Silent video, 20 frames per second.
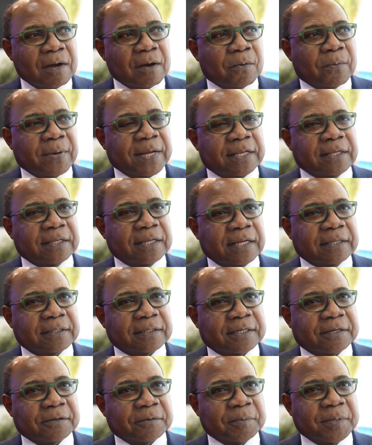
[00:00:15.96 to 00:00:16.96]
Well,
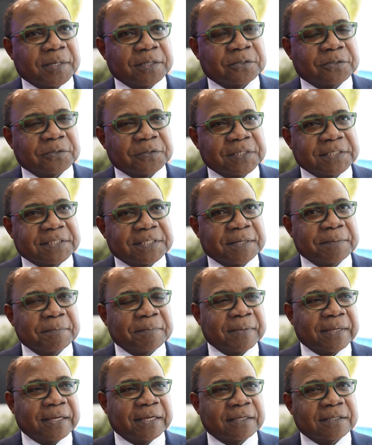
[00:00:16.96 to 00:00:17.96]
Caribbean tourism
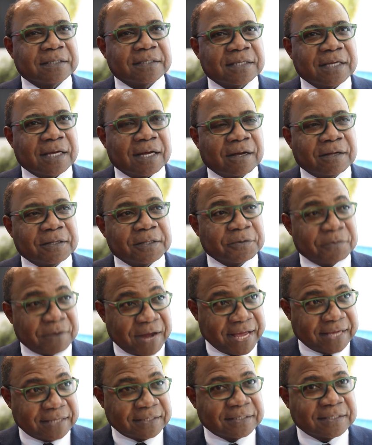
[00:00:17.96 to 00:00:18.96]
is on the
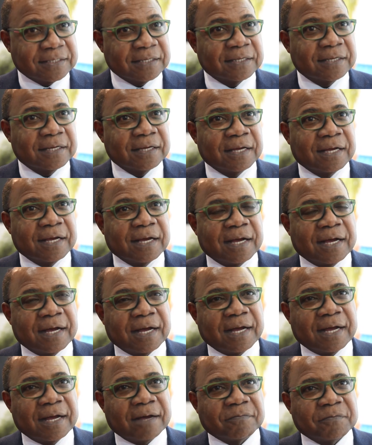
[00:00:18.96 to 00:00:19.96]
rise.
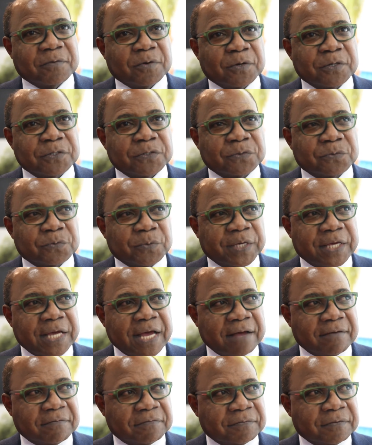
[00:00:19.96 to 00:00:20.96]
Of course, we
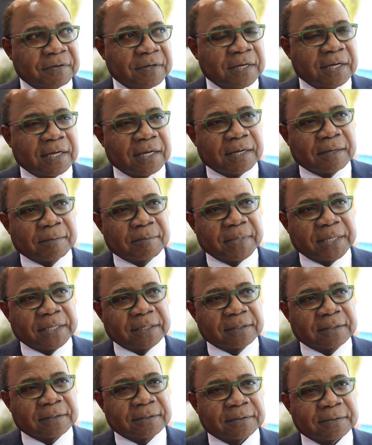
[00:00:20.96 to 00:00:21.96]
have
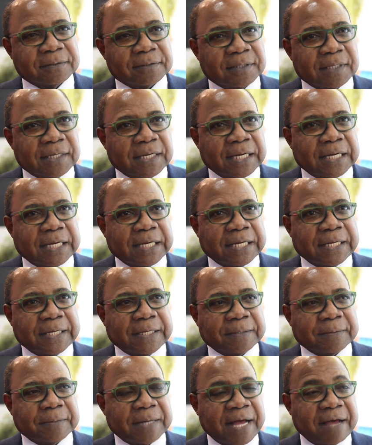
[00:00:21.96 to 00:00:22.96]
been
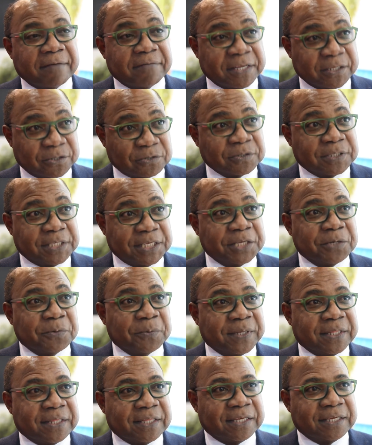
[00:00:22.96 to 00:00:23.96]
having to deal
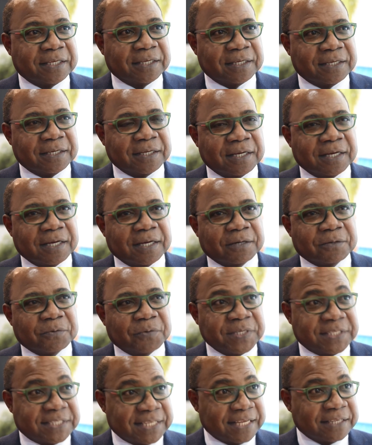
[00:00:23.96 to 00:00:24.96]
with the
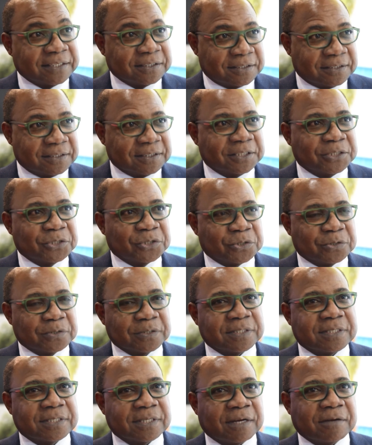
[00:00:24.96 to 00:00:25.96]
recent
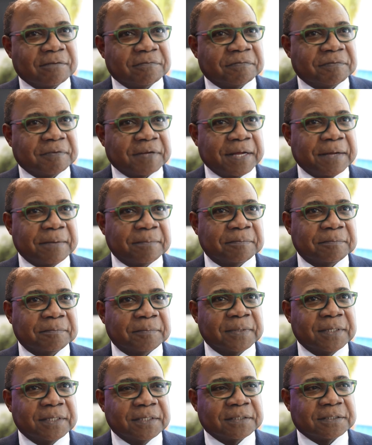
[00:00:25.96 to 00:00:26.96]
issues of
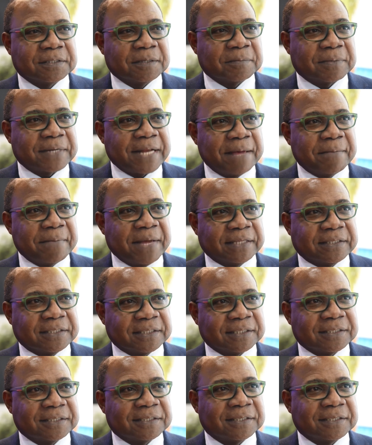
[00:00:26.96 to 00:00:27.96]
some climatic